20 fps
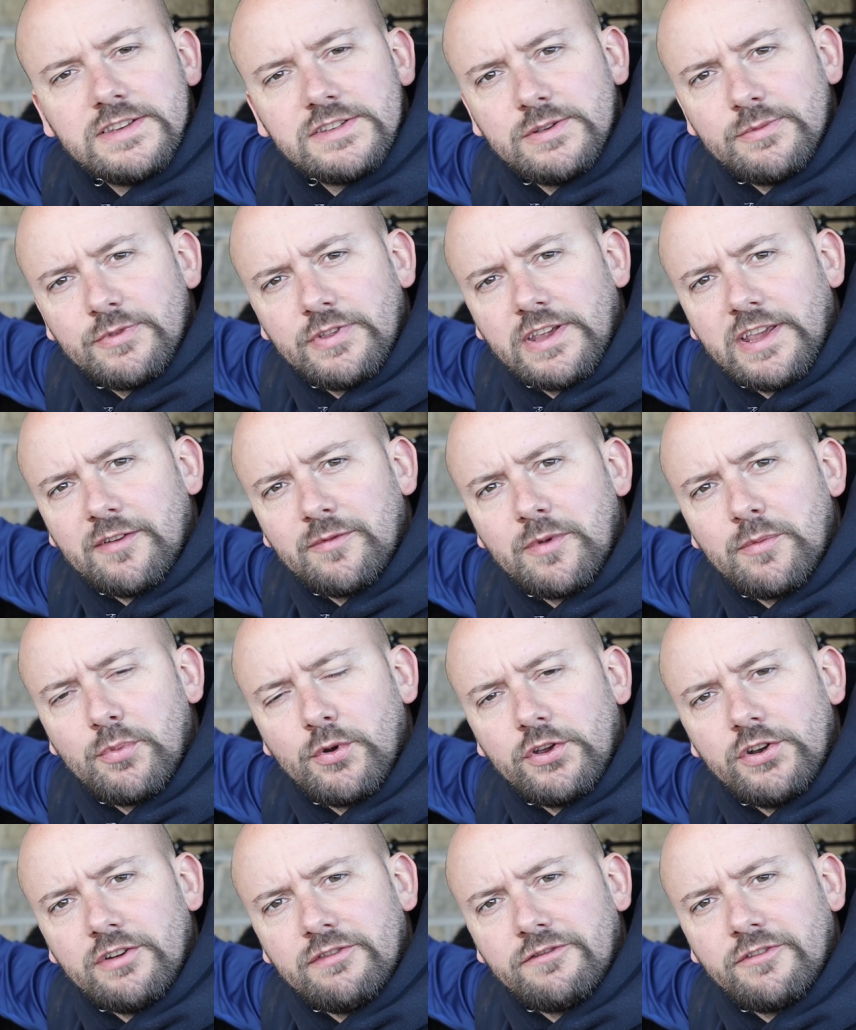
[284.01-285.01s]
something I've been
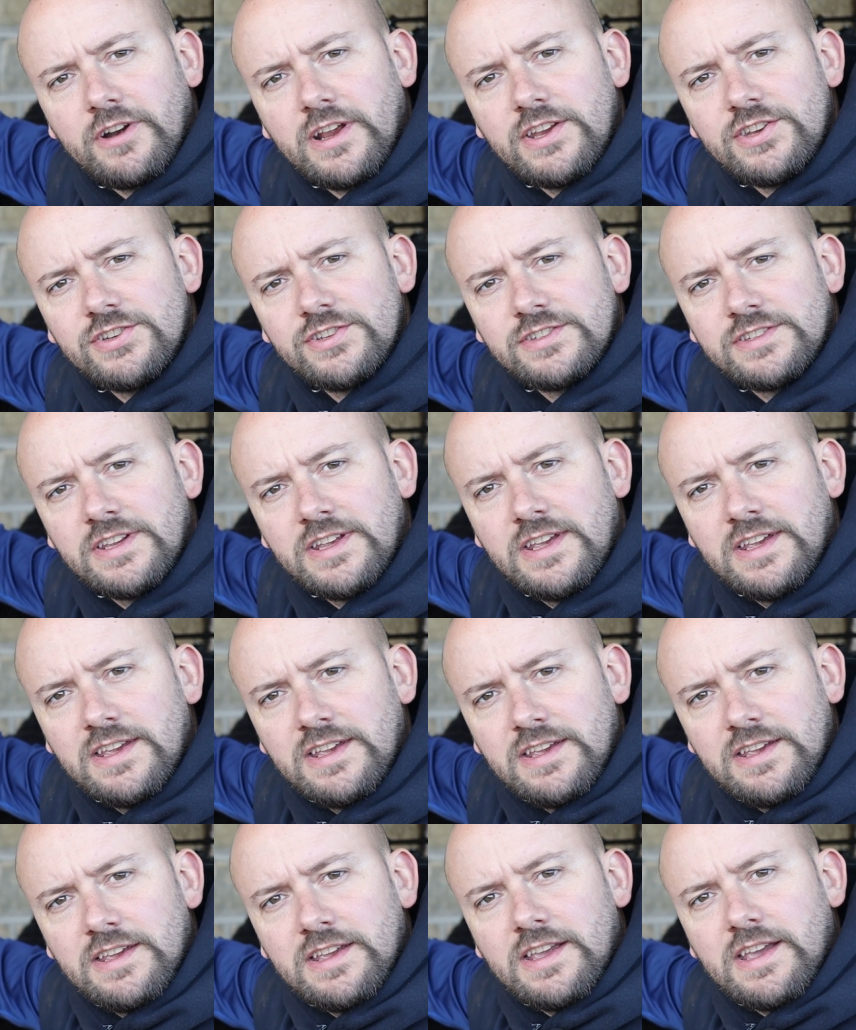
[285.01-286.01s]
putting off for ages
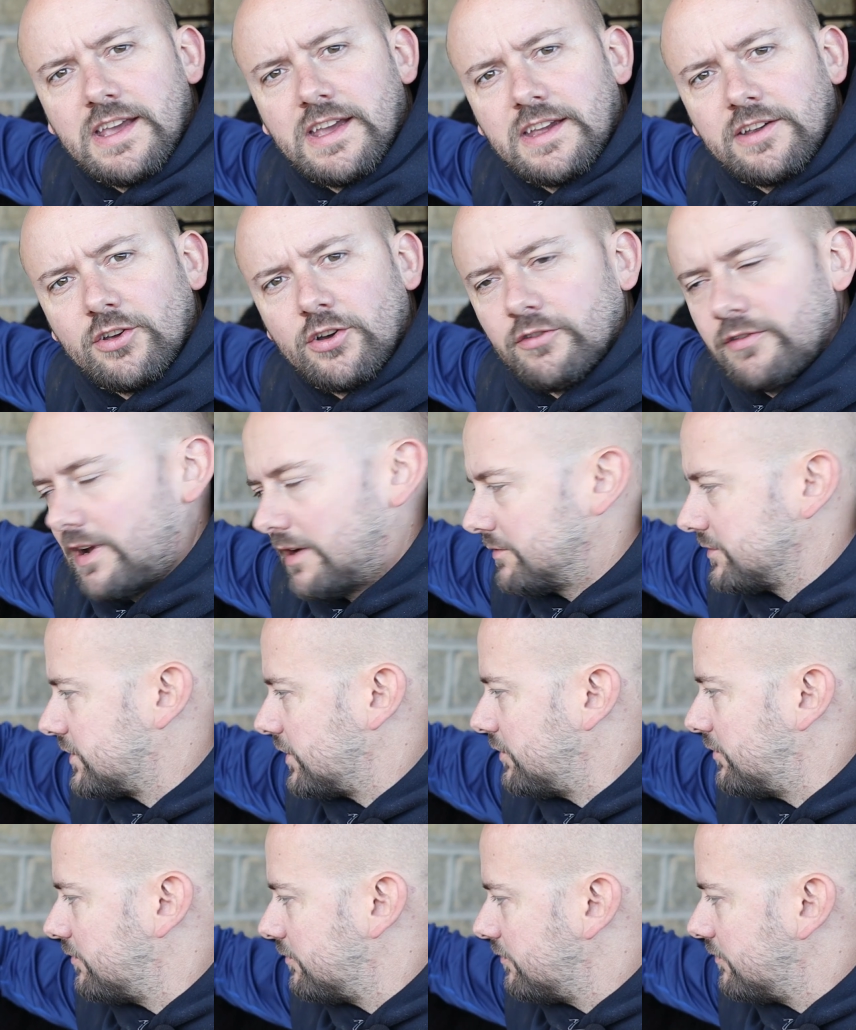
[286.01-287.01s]
and got round
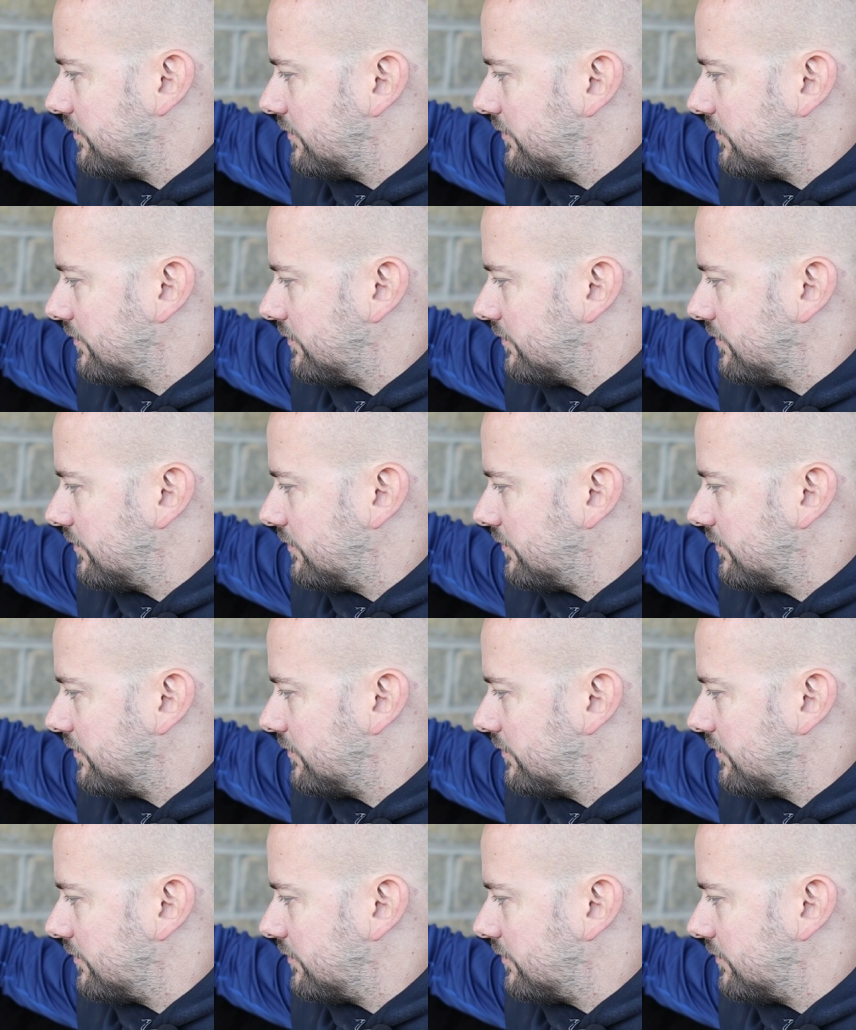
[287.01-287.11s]
to,